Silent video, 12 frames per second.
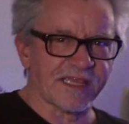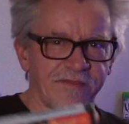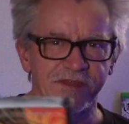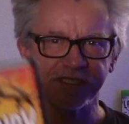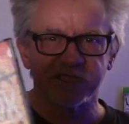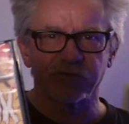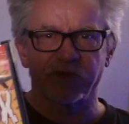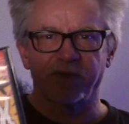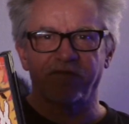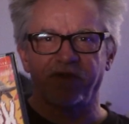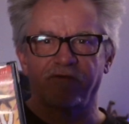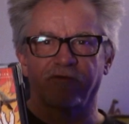This is one of my
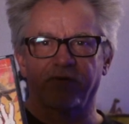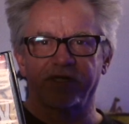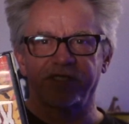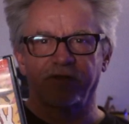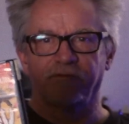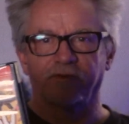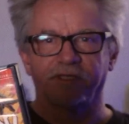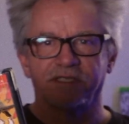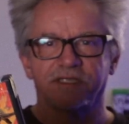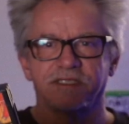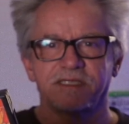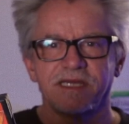favorite Criterion
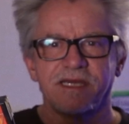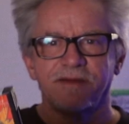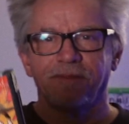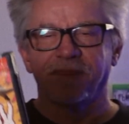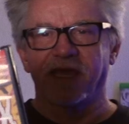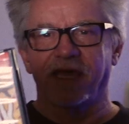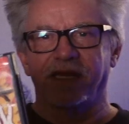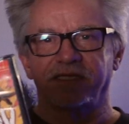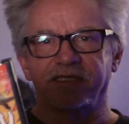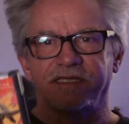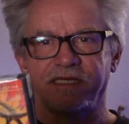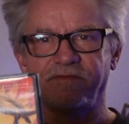releases, and it's
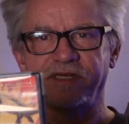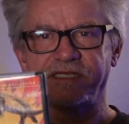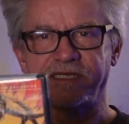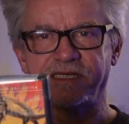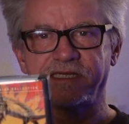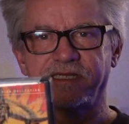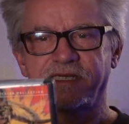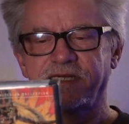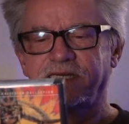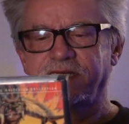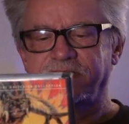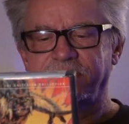a DVD
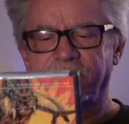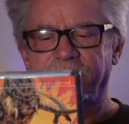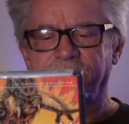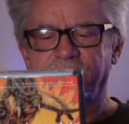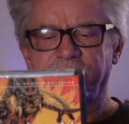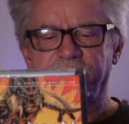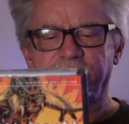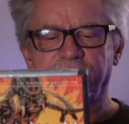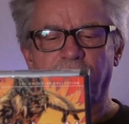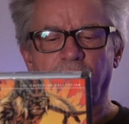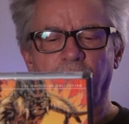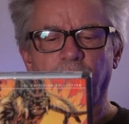set,
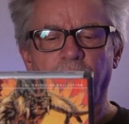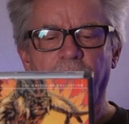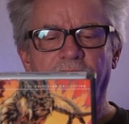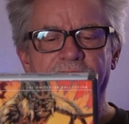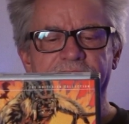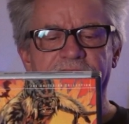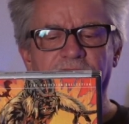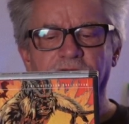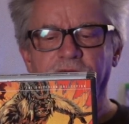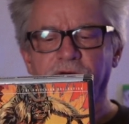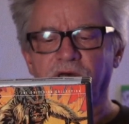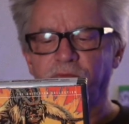so I doubt
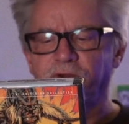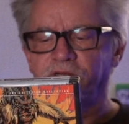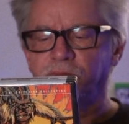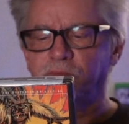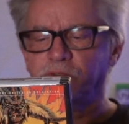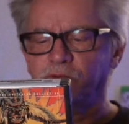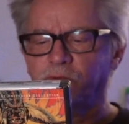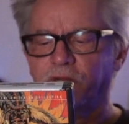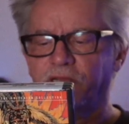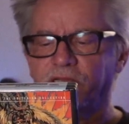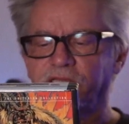if they'll upgrade to Blu-ray.